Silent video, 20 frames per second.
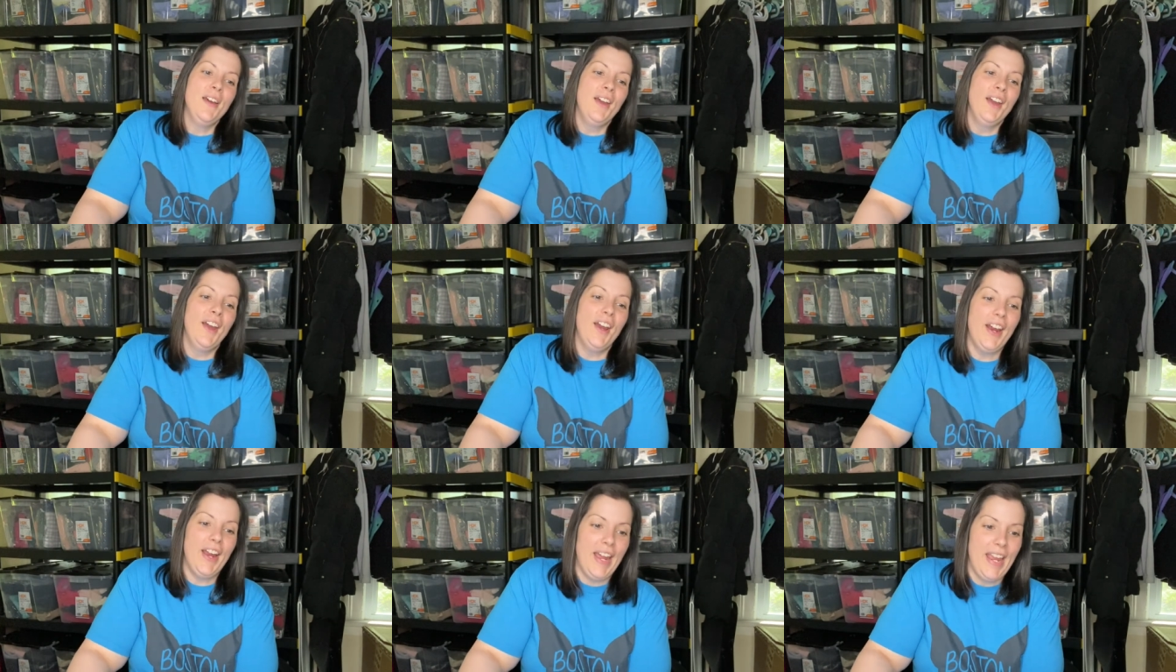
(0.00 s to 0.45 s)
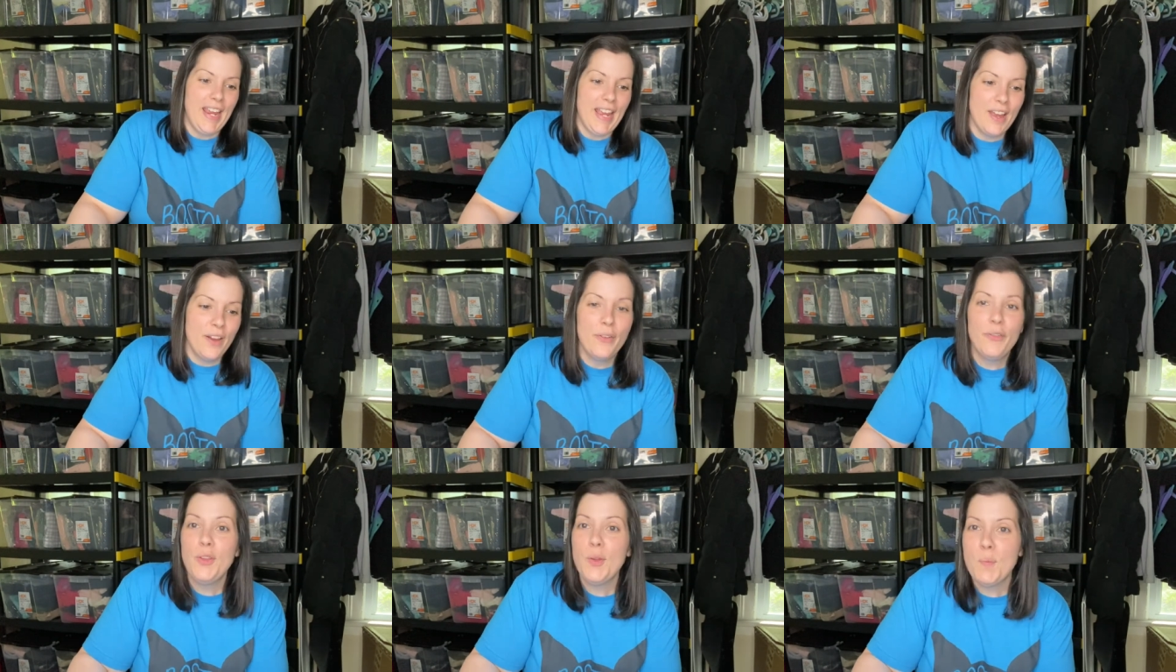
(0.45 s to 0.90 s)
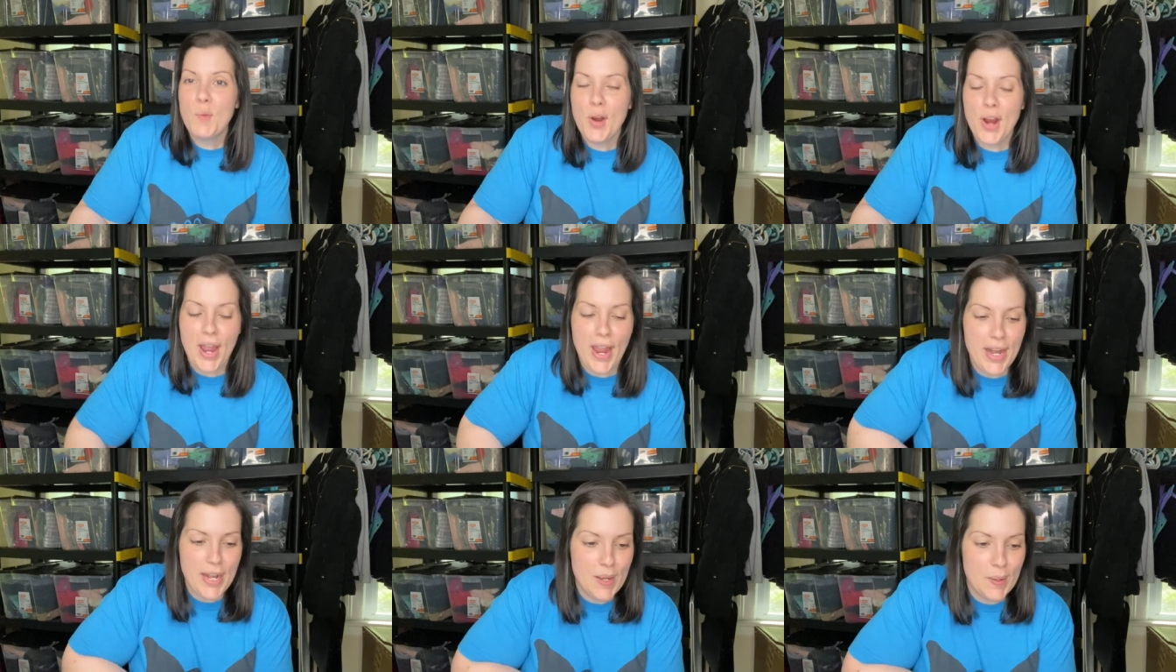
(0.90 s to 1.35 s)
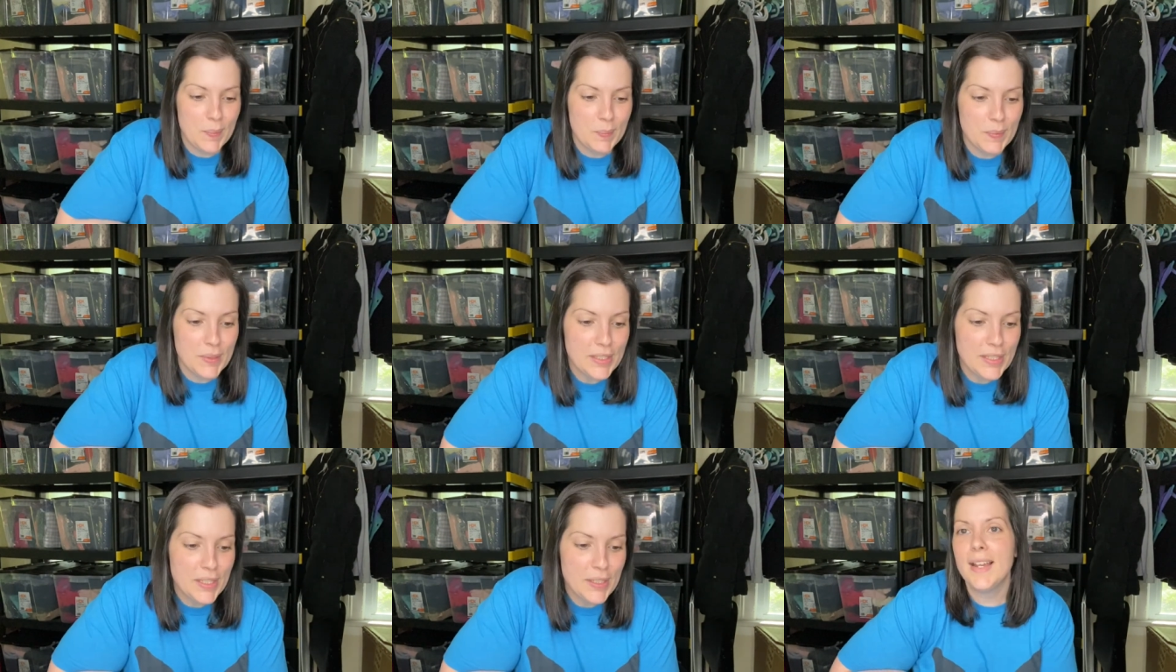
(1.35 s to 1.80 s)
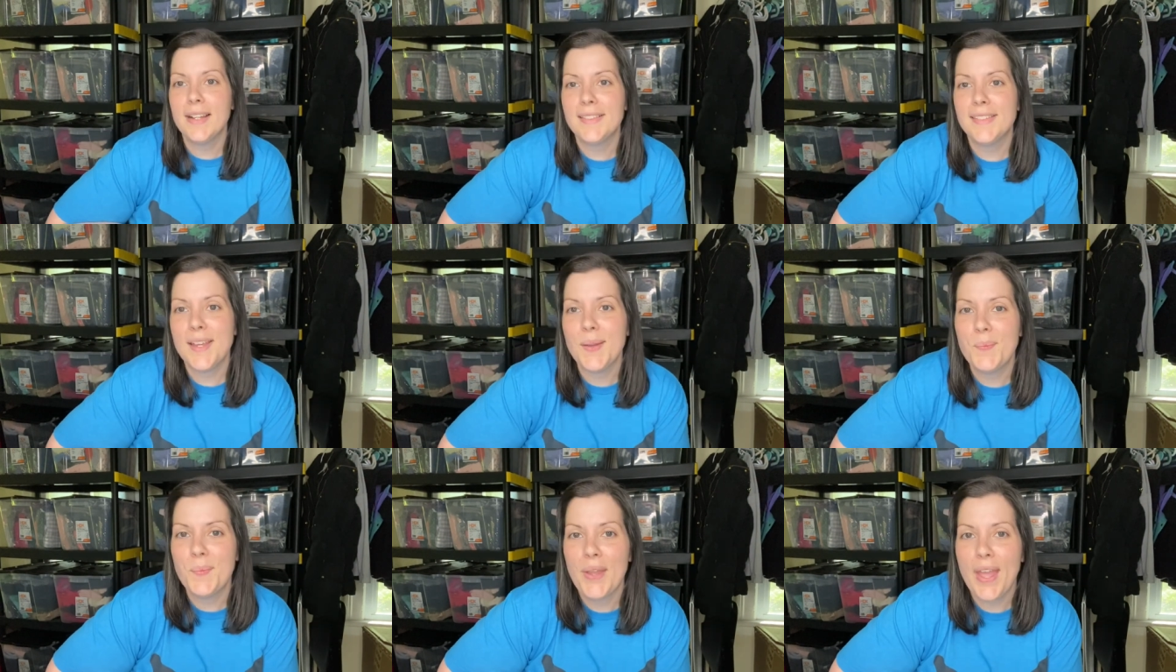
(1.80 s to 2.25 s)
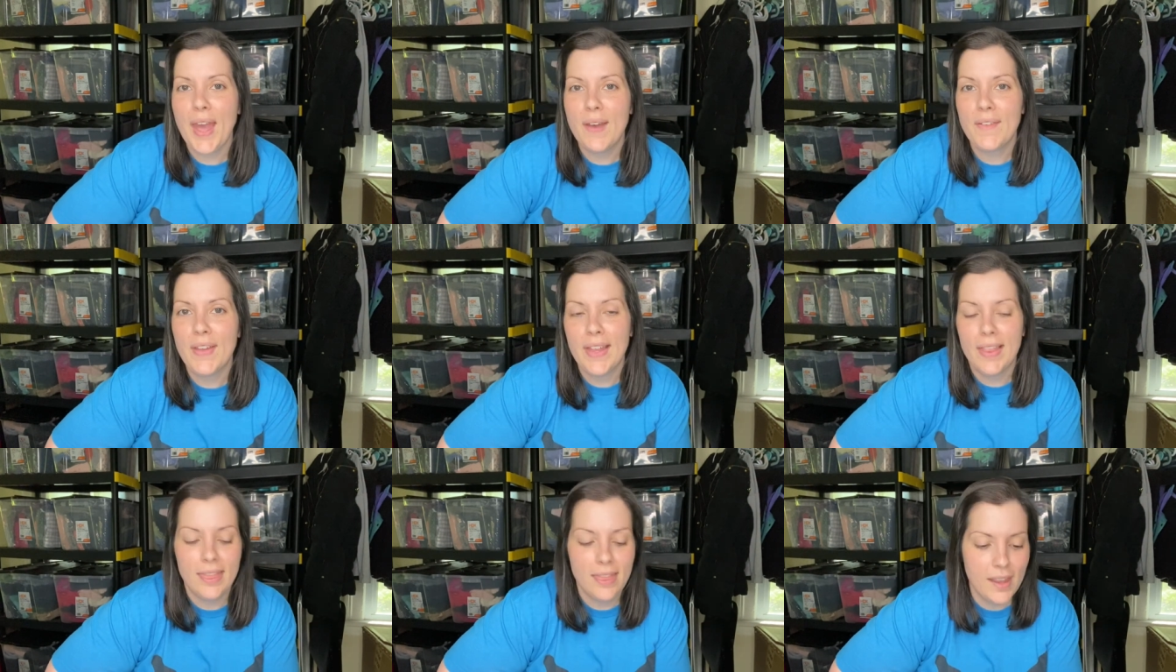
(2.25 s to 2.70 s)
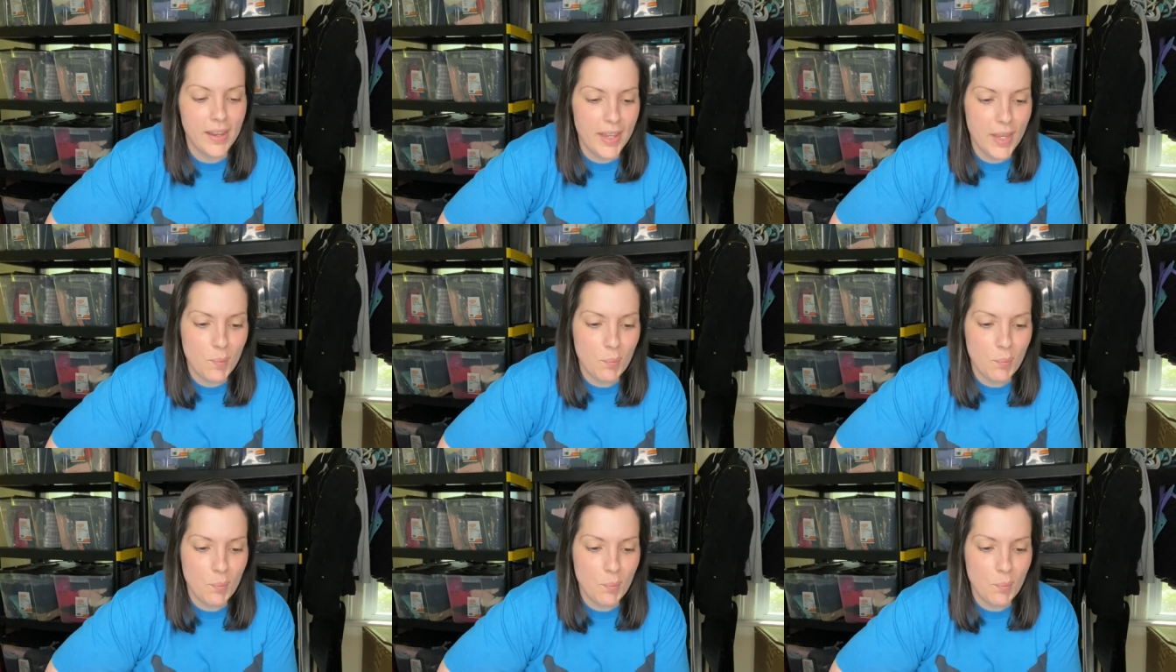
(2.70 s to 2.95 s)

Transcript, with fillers: All right, a few more items. Next up, we have a Lucky